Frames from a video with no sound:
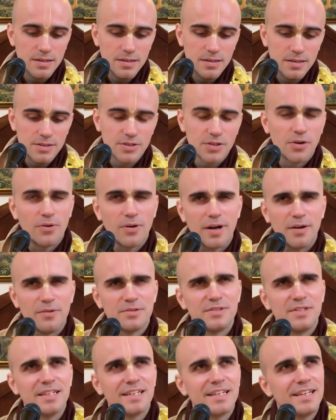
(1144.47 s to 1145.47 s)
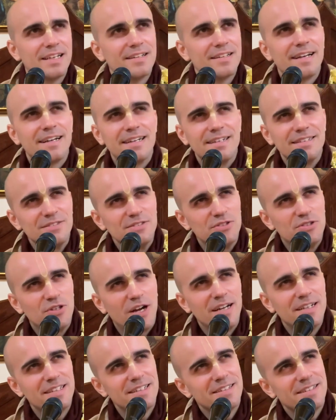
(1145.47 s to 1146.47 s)
So I was thinking,
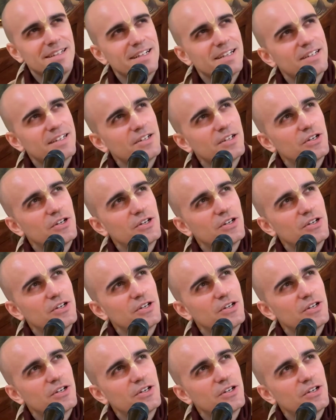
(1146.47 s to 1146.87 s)
trying to